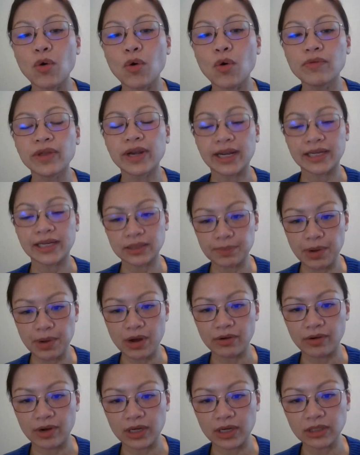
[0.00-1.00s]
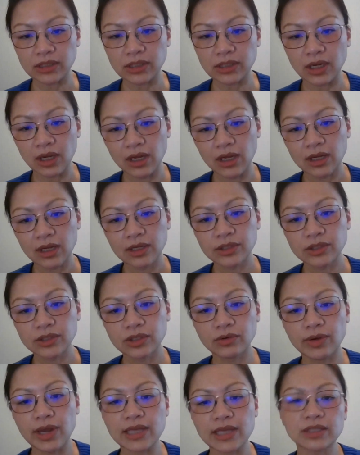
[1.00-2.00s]
COVID experience.
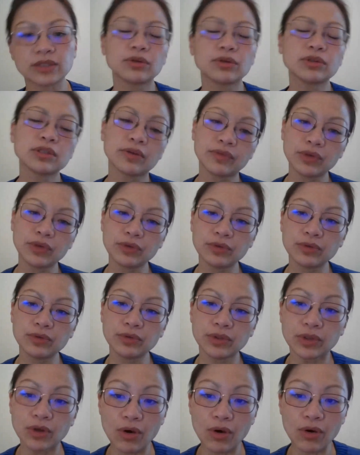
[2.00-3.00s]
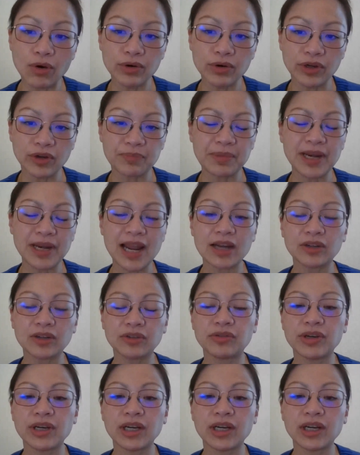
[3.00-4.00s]
So as those of you know, you've been
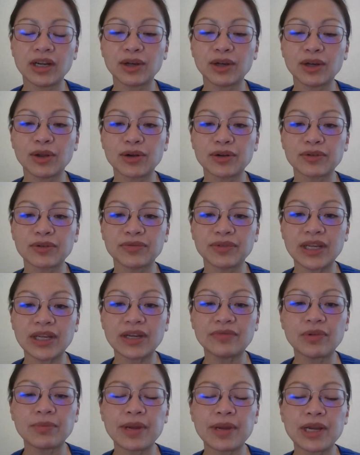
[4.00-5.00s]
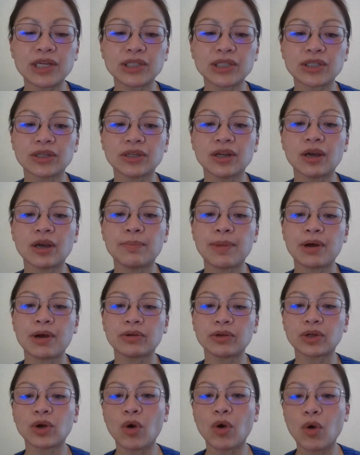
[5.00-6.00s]
entering a lot of information
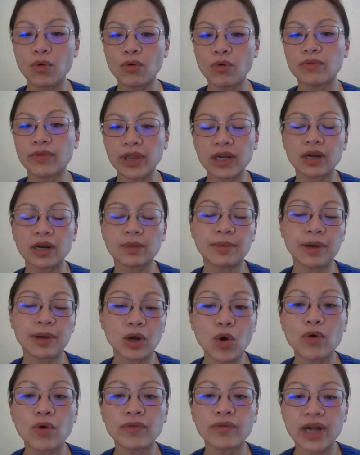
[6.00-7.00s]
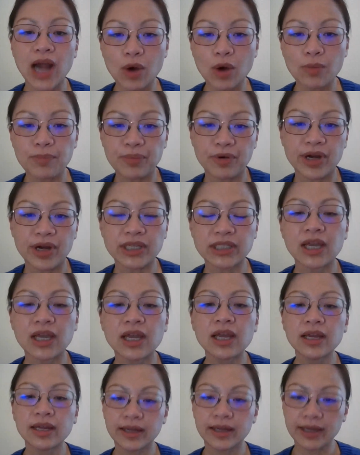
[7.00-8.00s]
about COVID outbreaks
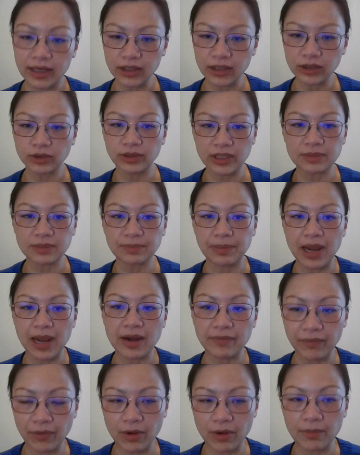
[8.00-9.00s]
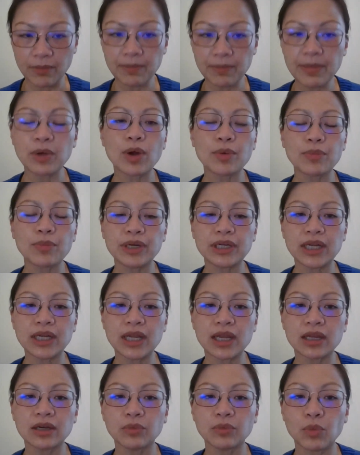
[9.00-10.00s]
into this platform. And what we
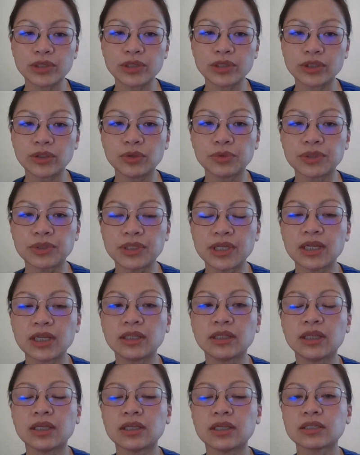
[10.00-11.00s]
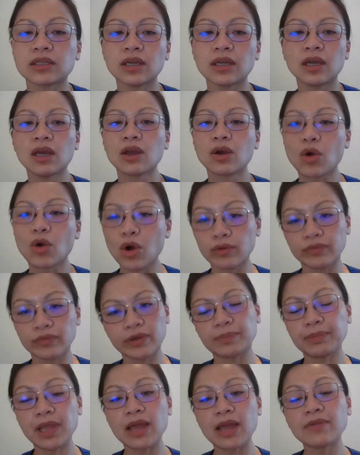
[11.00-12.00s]
did was, using this
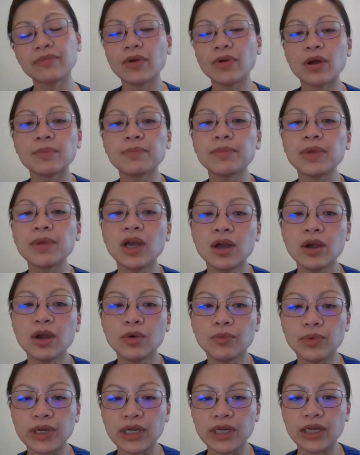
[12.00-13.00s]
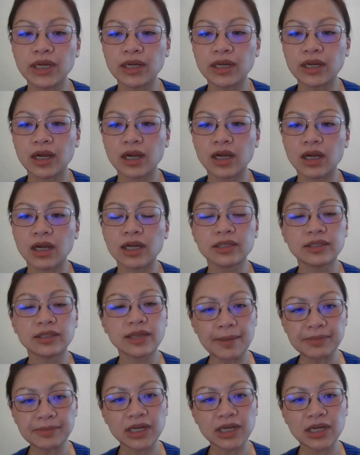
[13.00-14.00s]
COVID platform, we
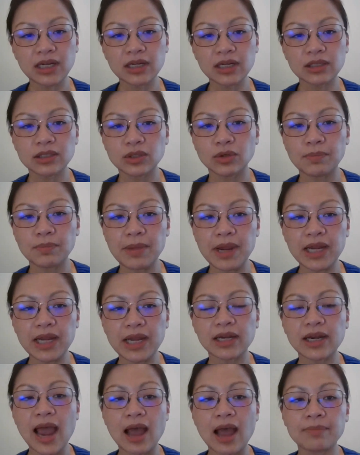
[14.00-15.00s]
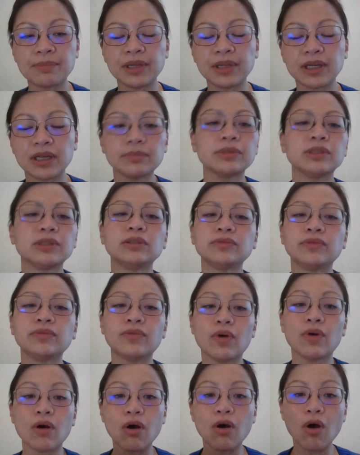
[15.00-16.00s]
adapted it to make it applicable
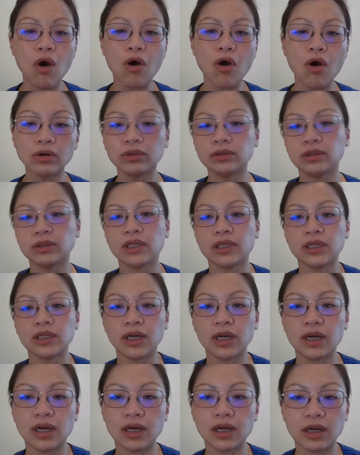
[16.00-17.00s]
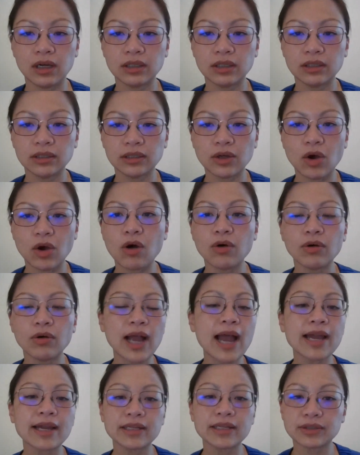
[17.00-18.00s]
for all
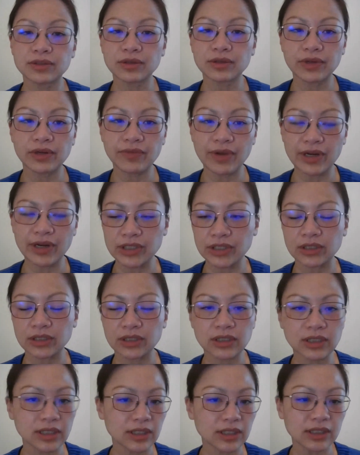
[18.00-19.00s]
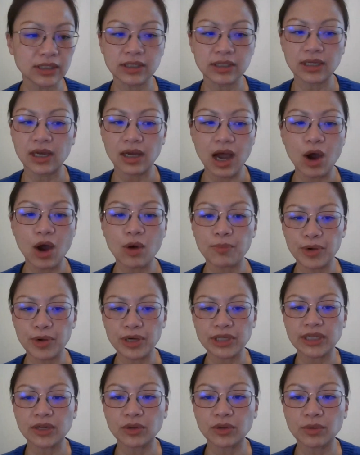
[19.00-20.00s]
kinds of infectious disease
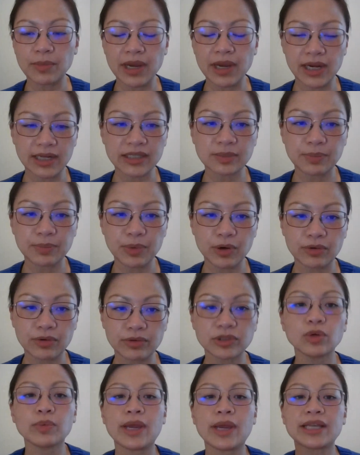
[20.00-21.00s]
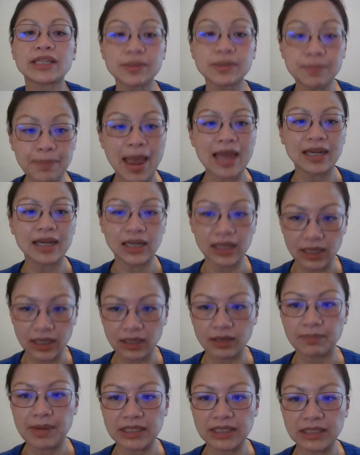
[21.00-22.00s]
outbreaks that you might experience. So we expanded
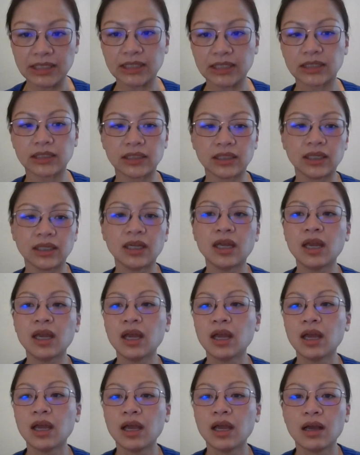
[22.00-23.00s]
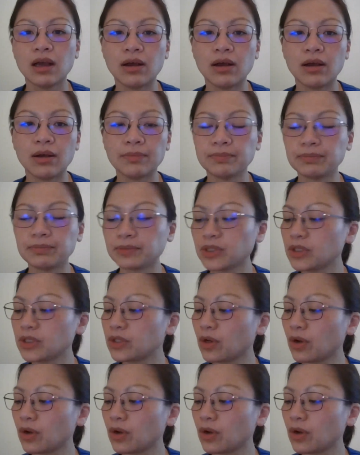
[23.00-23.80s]
it basically. I